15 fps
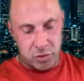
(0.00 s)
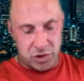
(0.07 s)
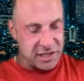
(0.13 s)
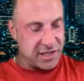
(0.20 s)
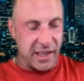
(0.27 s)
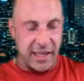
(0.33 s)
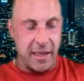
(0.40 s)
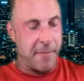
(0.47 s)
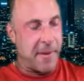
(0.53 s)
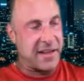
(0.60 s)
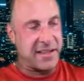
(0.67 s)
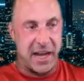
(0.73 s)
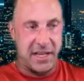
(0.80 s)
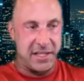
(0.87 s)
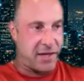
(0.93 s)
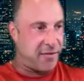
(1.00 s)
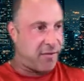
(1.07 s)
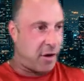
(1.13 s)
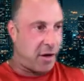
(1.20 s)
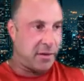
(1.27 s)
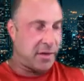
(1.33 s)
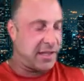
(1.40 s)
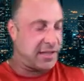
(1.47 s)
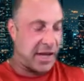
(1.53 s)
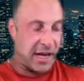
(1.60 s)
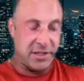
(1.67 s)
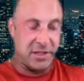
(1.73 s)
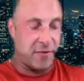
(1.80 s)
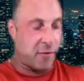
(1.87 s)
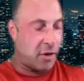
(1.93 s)
Just link it back to IGF one because
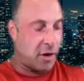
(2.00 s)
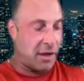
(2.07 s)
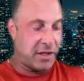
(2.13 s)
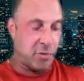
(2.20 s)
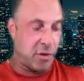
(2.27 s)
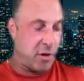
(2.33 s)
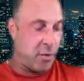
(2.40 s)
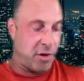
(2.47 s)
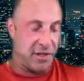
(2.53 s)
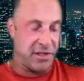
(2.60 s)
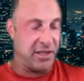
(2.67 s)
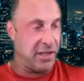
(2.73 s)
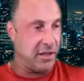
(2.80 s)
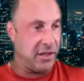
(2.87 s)
IGF one is really where you see